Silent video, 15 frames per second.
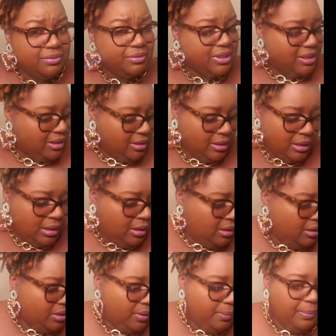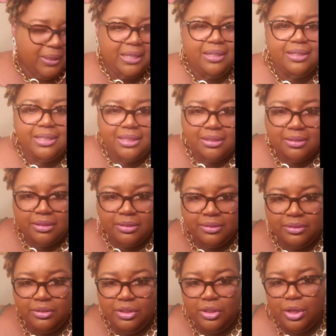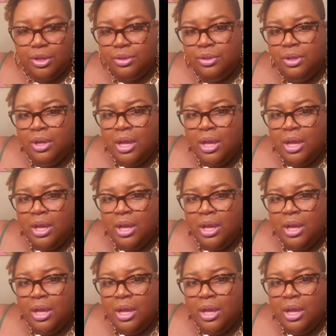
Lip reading: frizzy, so be it, you know.